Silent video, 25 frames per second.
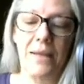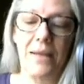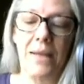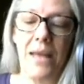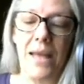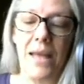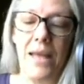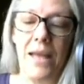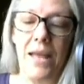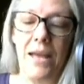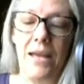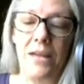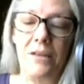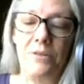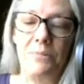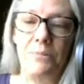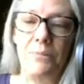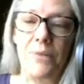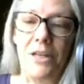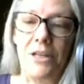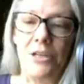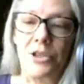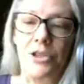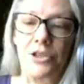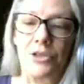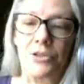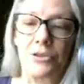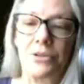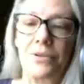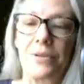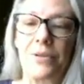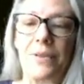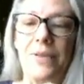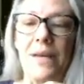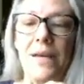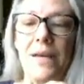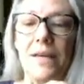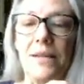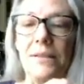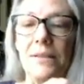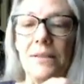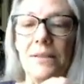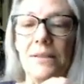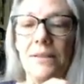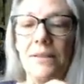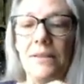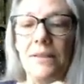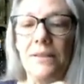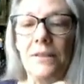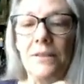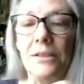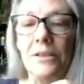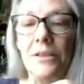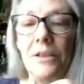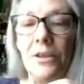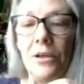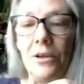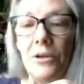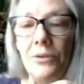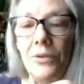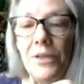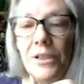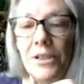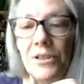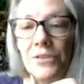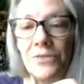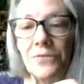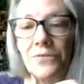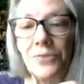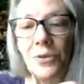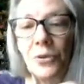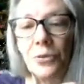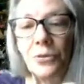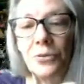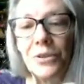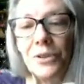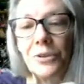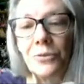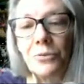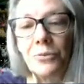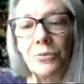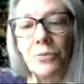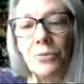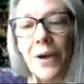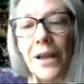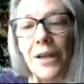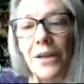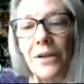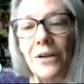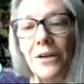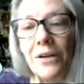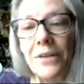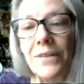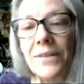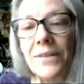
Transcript: and make sure that, you know, it's folded right on